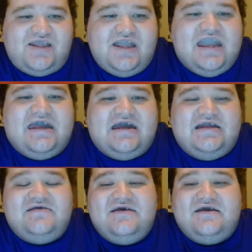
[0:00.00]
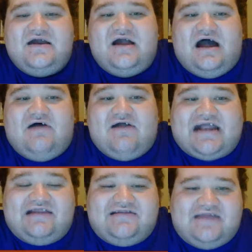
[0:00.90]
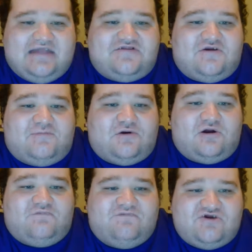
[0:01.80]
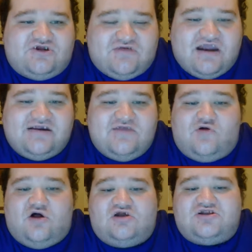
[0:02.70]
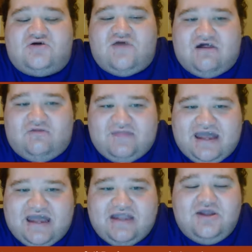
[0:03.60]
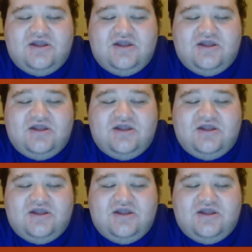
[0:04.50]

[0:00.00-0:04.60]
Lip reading: And Like I said, superb filtration will also help that.